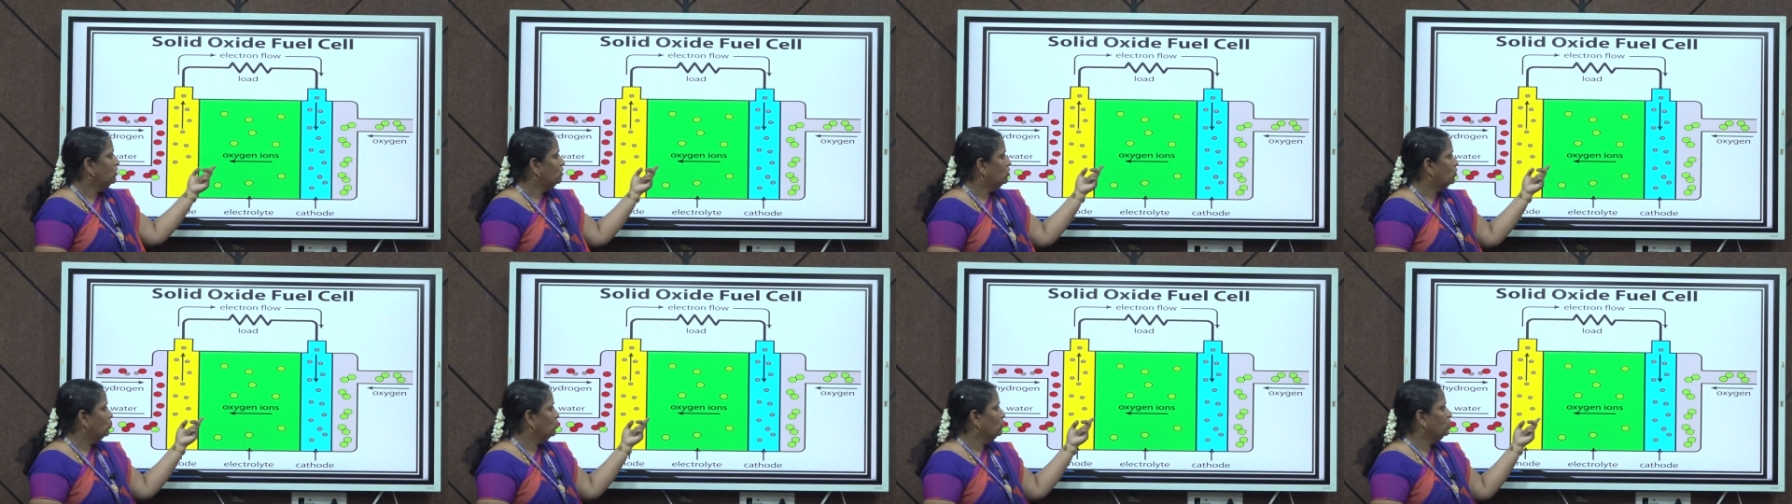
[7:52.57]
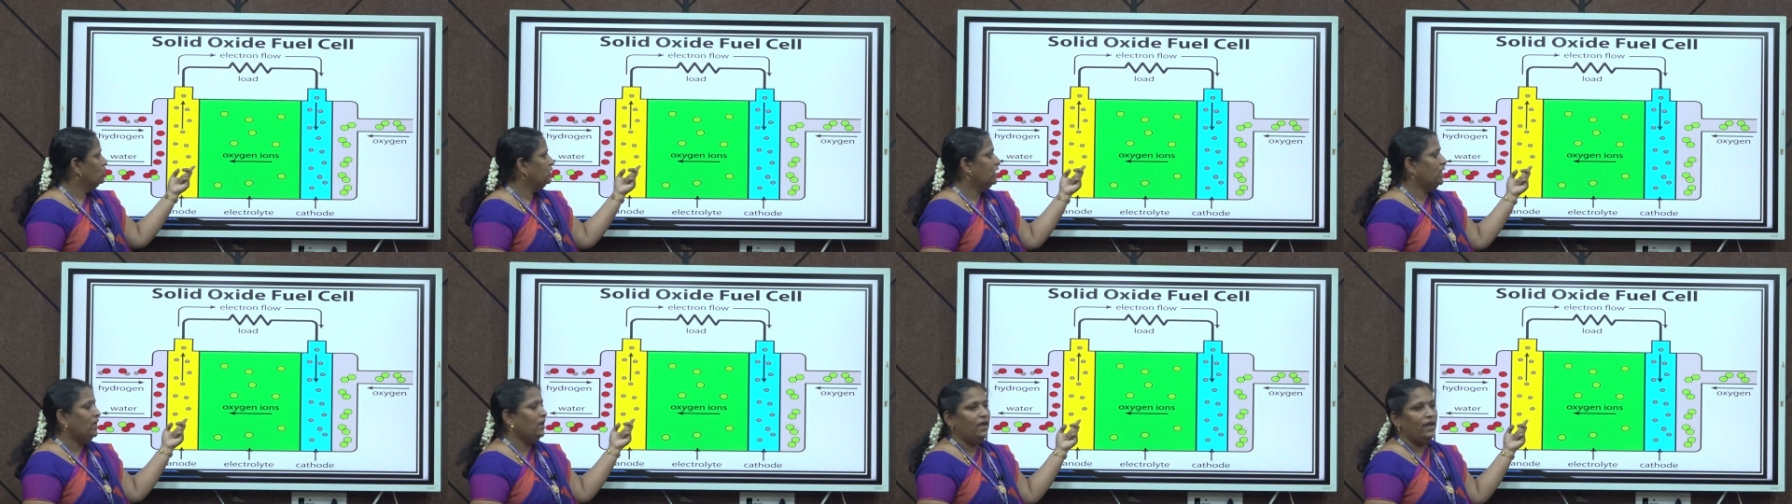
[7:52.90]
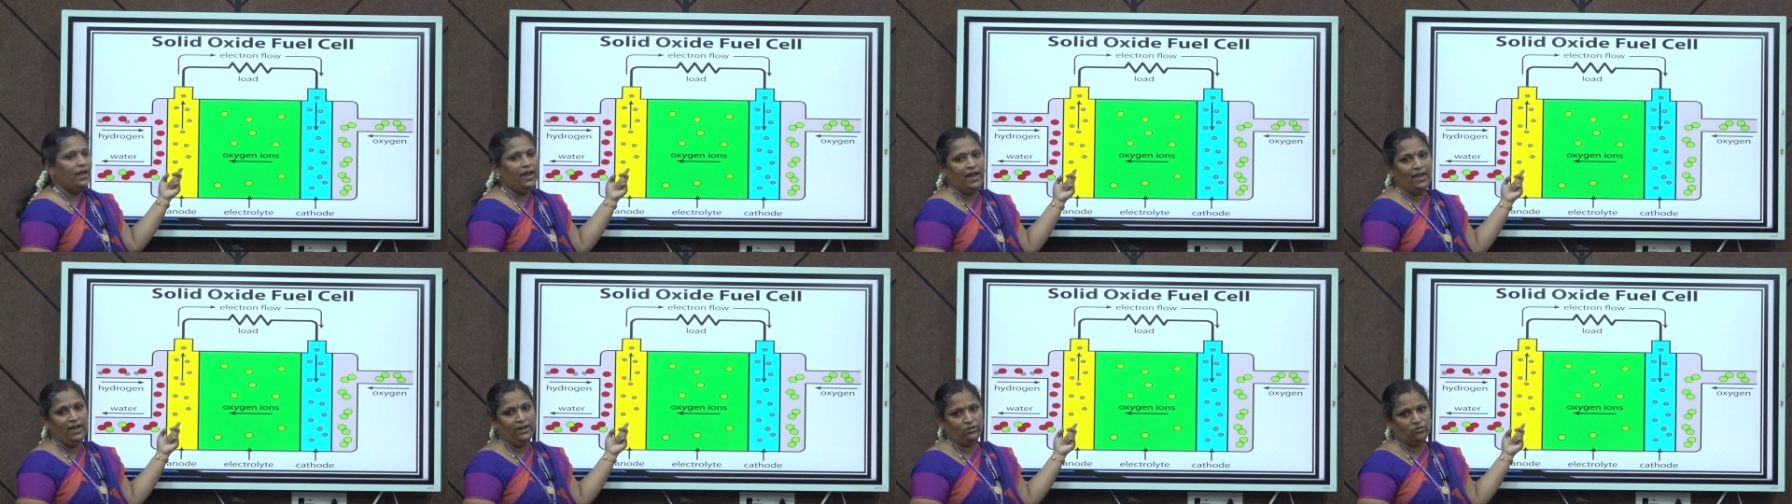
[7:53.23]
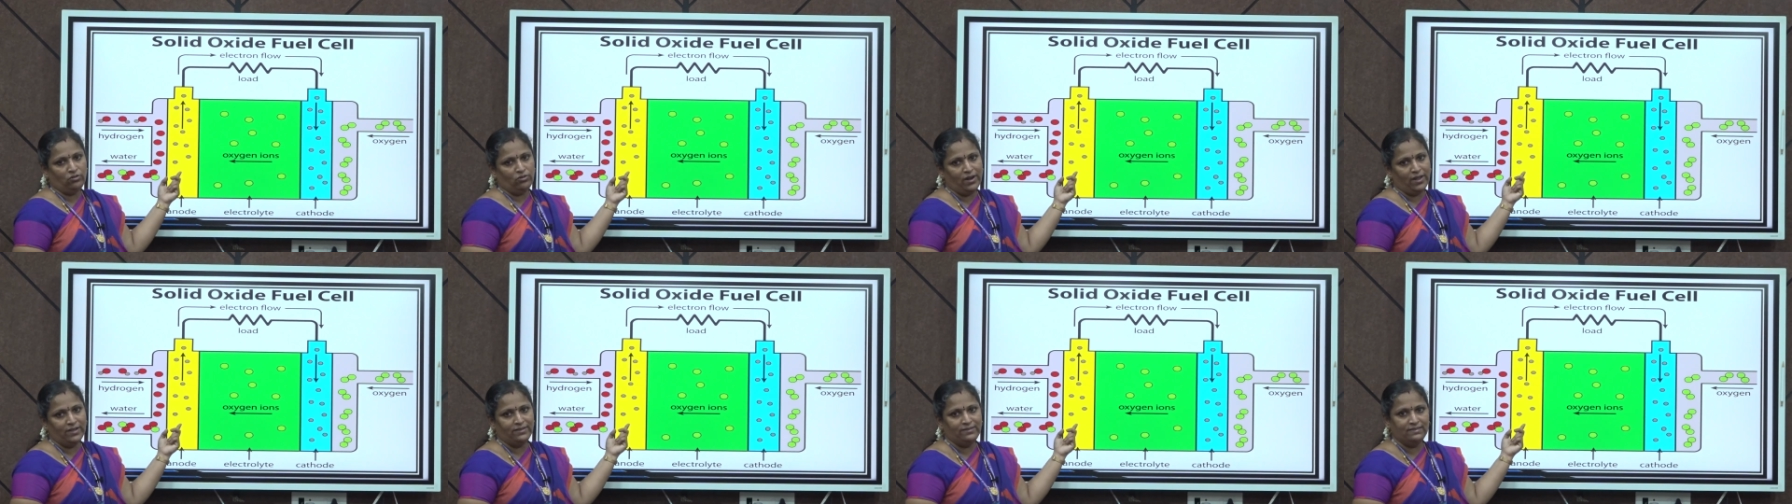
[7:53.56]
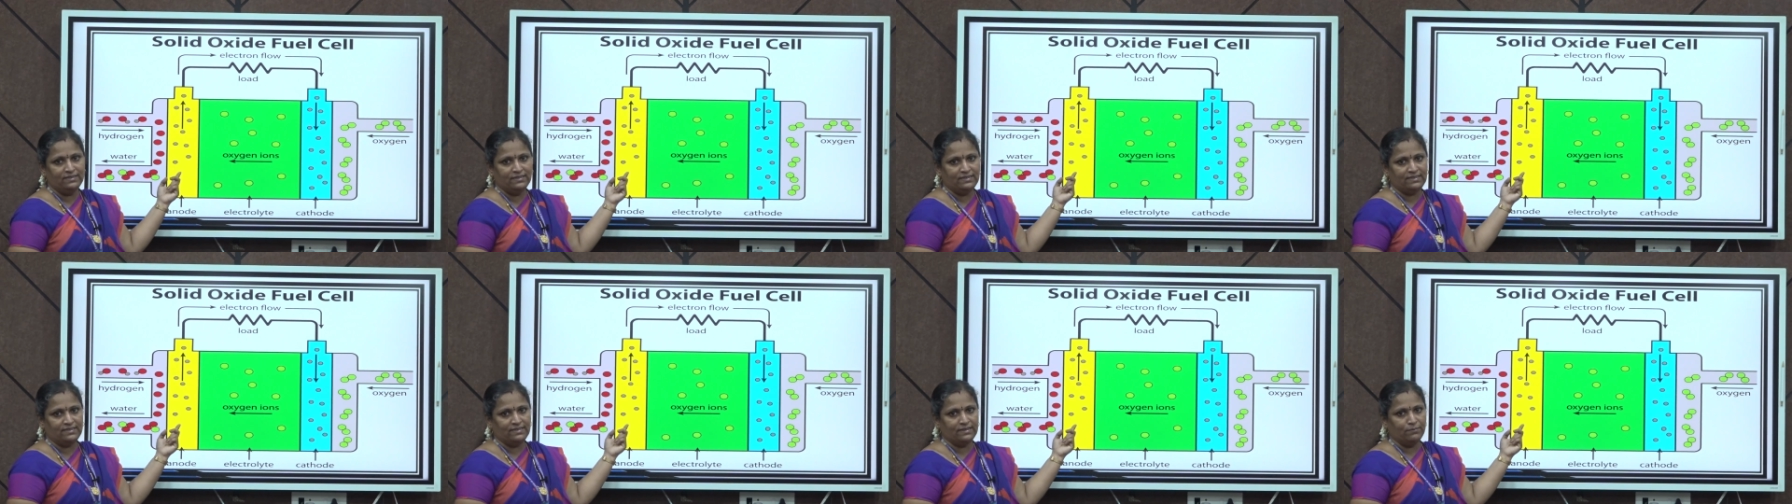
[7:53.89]
through the electrolyte
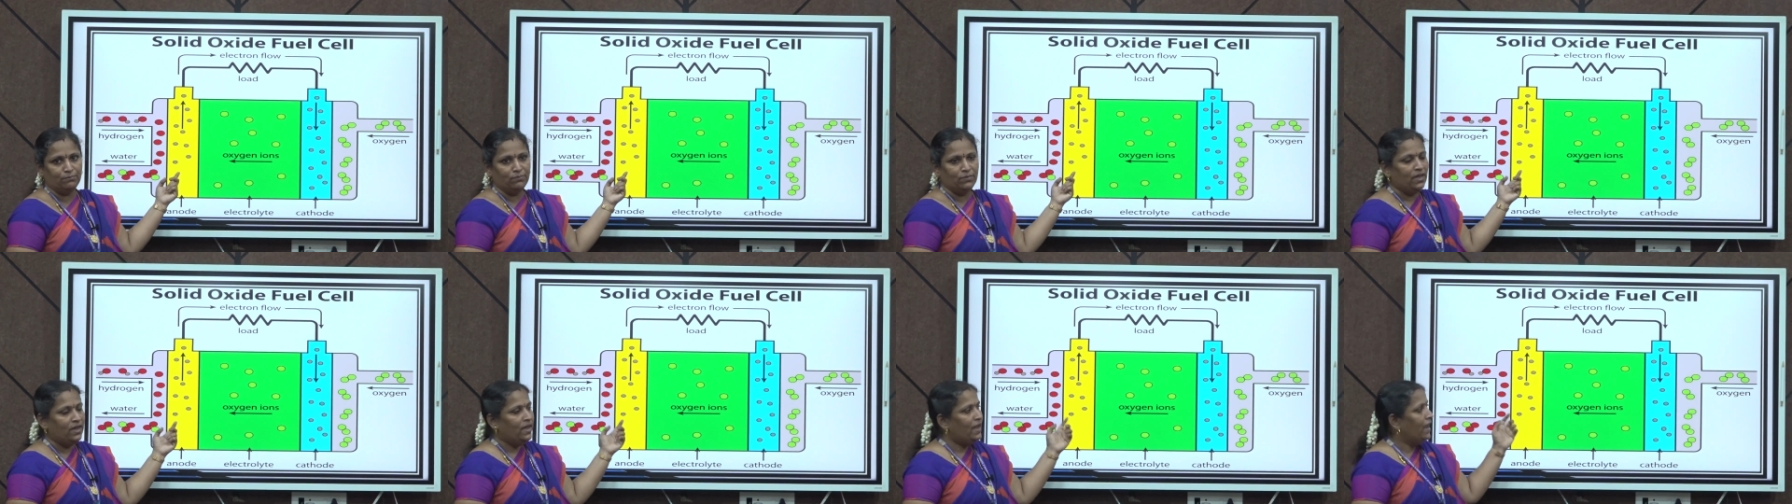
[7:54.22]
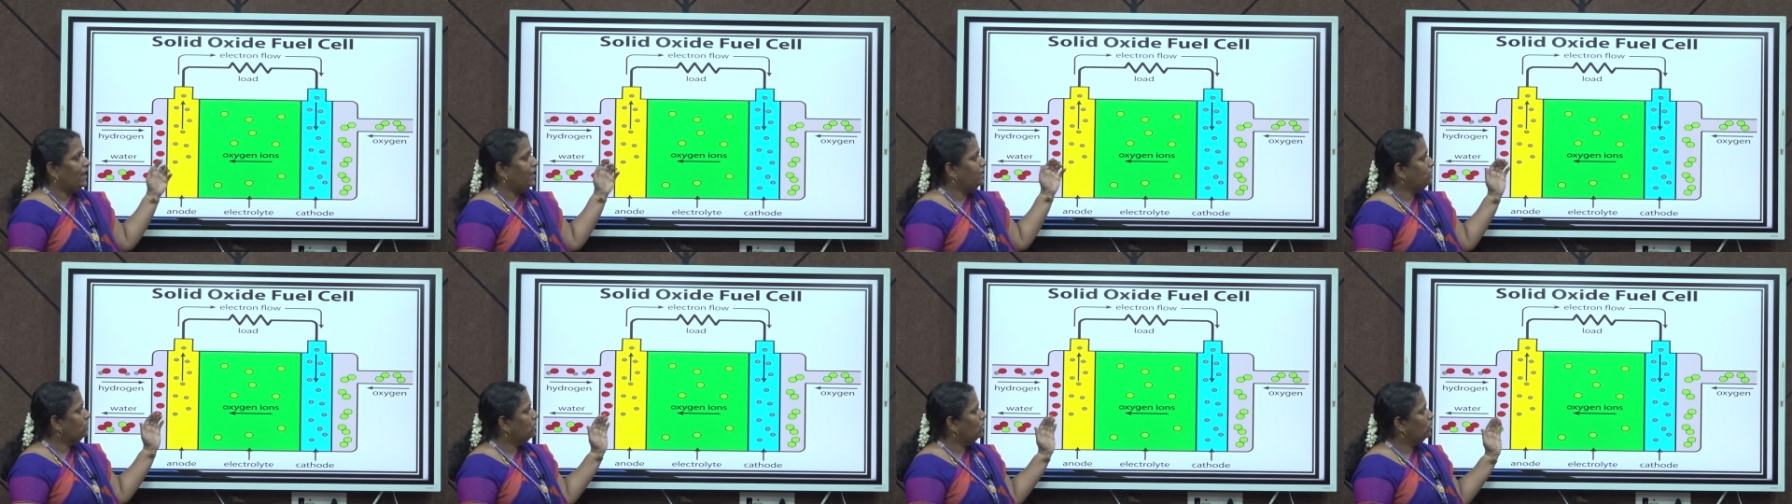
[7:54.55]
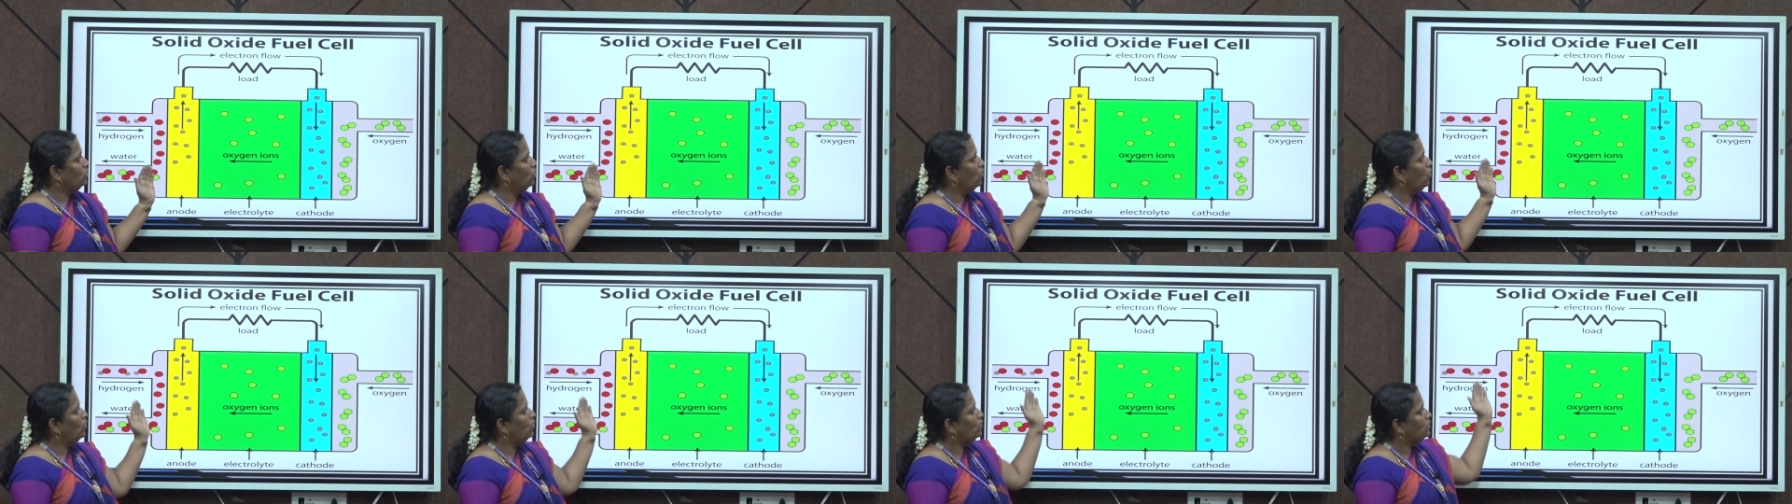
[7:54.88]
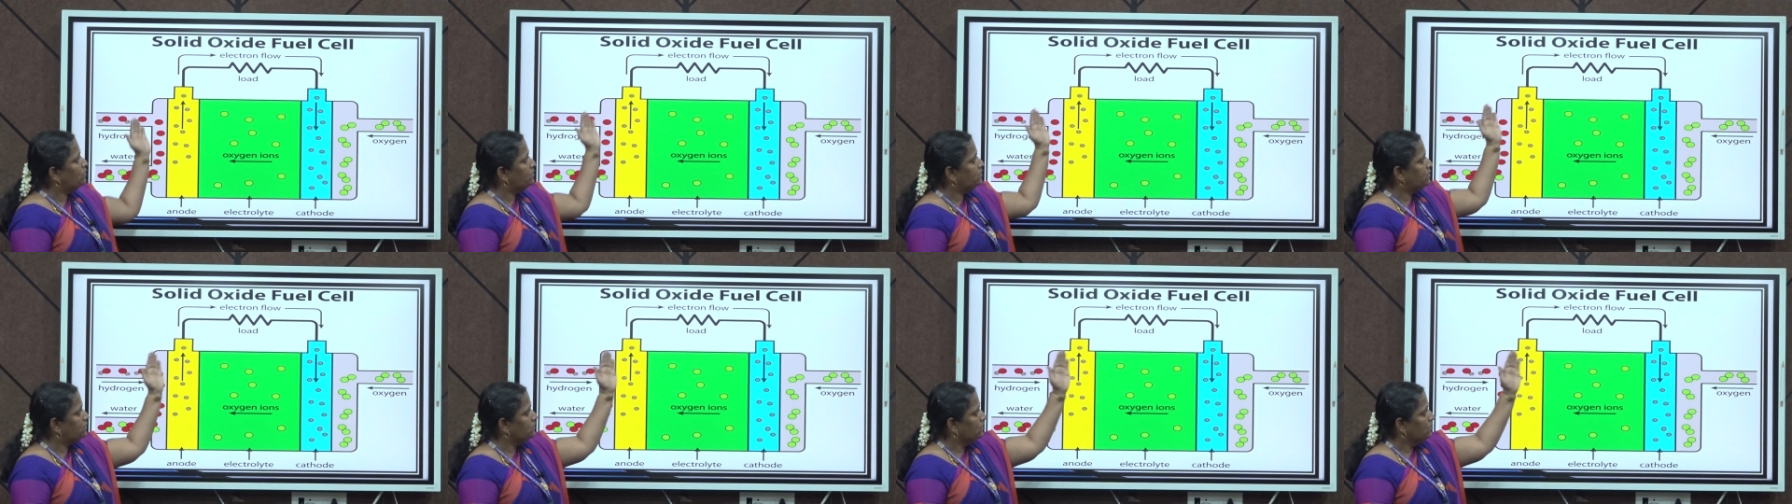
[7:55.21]
system and the whole